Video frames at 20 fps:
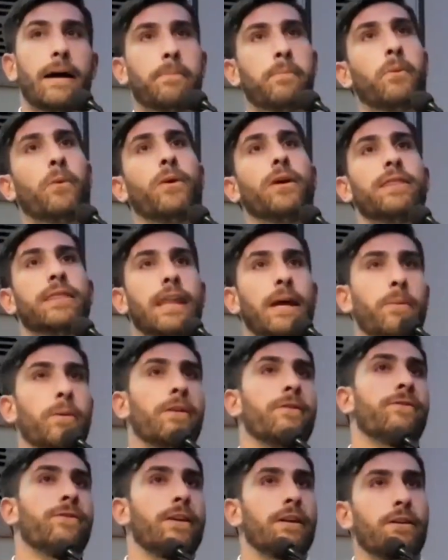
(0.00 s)
At that
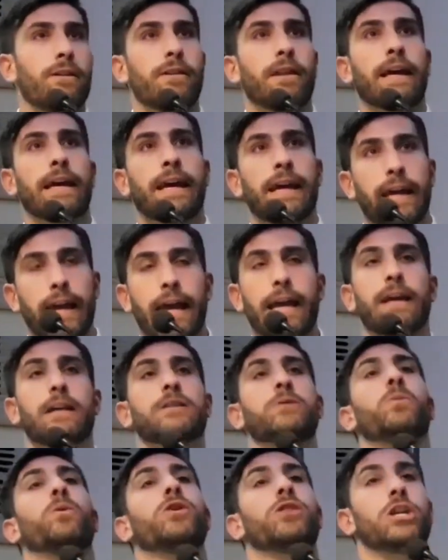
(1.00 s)
point, they would feel
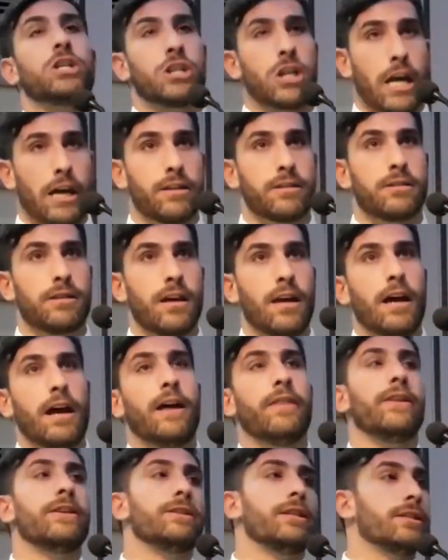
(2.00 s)
like, hey, it's worth a
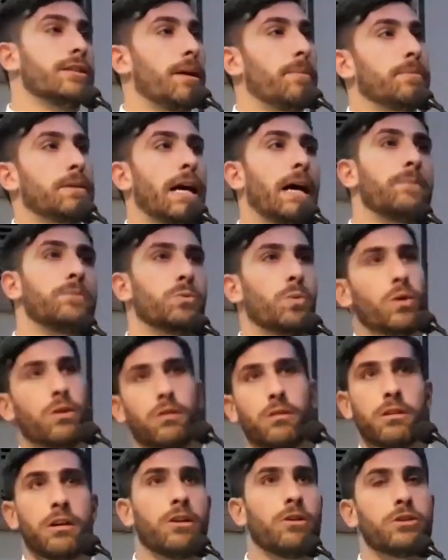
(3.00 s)
chance. And this is
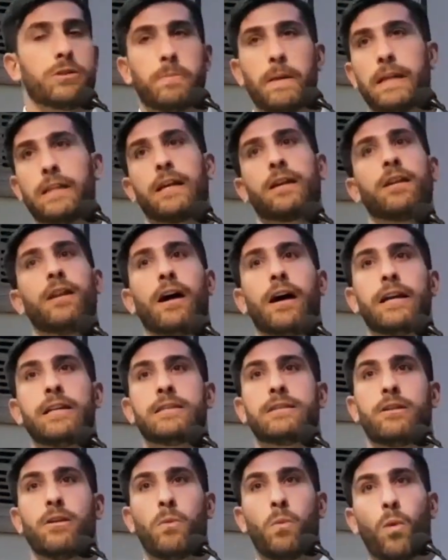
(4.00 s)
sometimes we'll you know, speak to
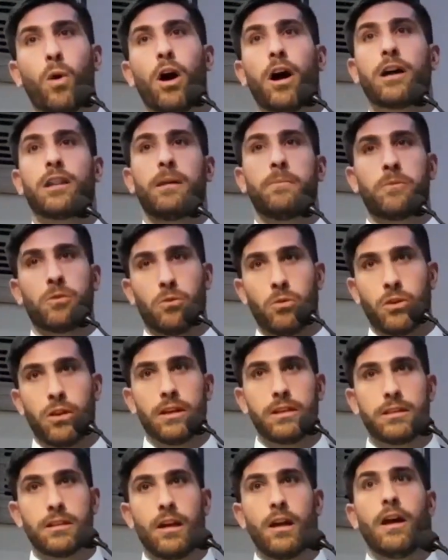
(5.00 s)
clients to walk
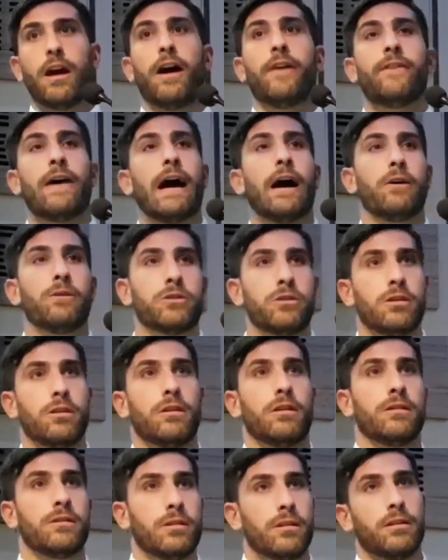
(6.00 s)
them through this of
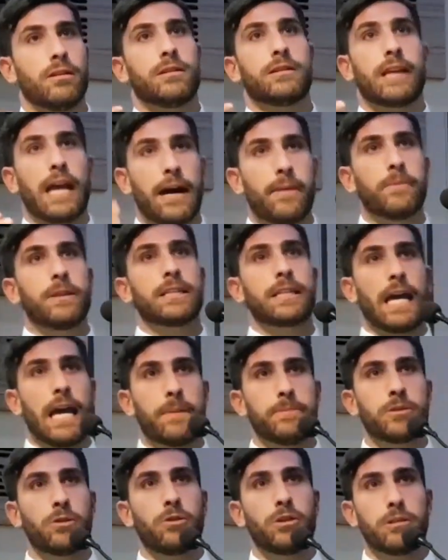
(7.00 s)
how to, to scam
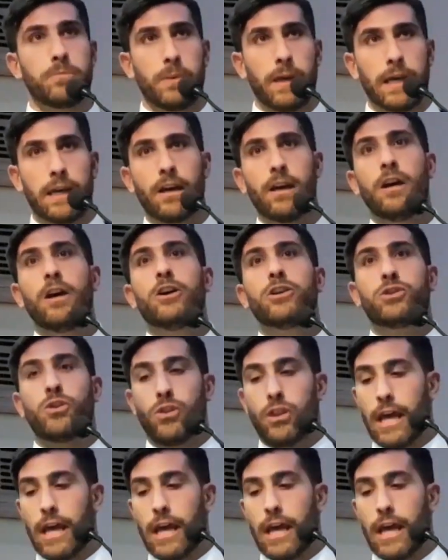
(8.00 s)
the scam, so to speak,